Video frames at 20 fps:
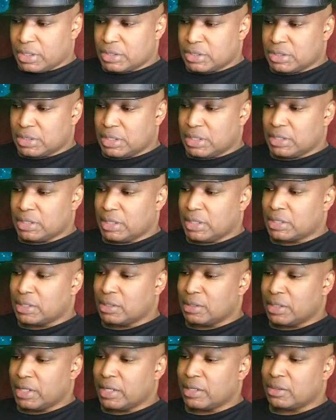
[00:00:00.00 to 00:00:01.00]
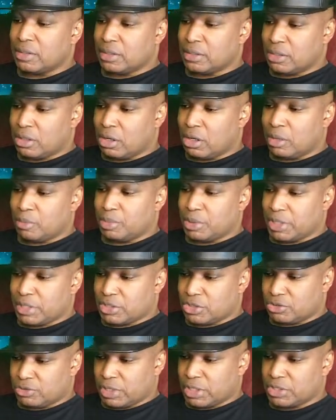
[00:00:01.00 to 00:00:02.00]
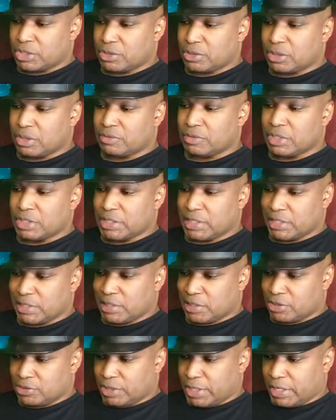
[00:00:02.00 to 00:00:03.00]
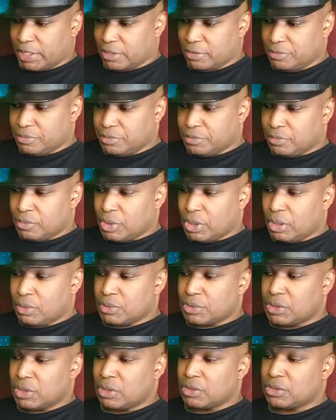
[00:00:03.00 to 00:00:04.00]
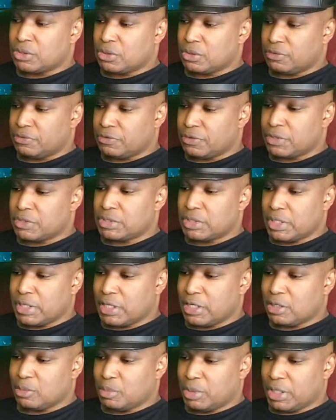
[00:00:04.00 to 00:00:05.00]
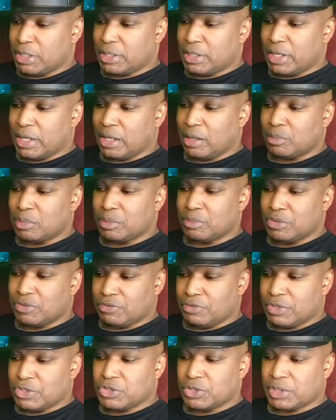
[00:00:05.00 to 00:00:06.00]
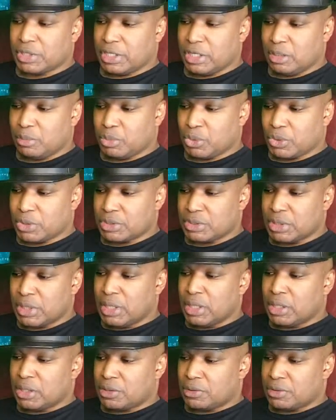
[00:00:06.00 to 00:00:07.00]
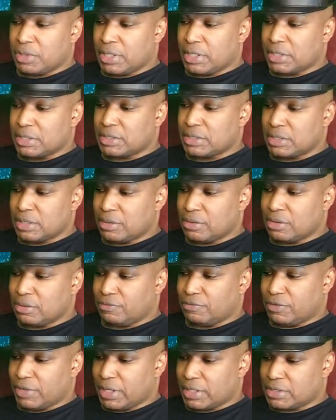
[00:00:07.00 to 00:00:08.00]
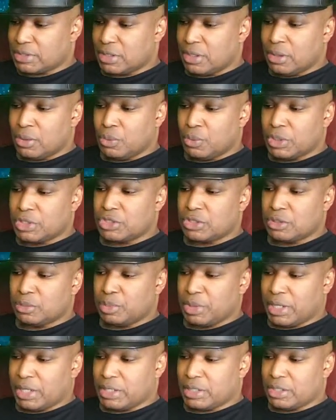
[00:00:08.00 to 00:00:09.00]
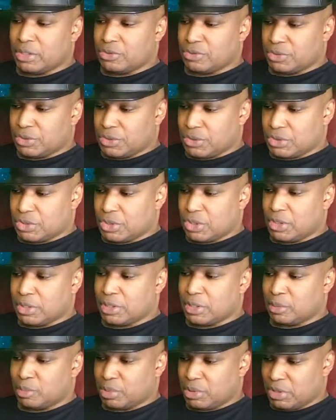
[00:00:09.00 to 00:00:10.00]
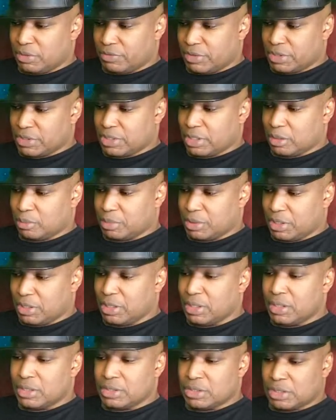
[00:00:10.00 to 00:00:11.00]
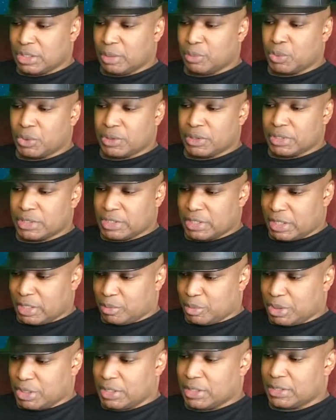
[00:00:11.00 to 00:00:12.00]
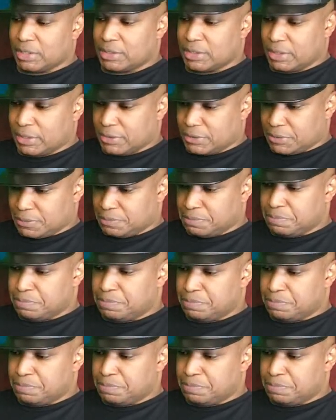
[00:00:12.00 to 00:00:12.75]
seen in the length and complex structure of the title track. It was also the first Iron Maiden album to feature keyboards, creating synth effects, which the band introduced on their previous LP, Somewhere in Time in '86.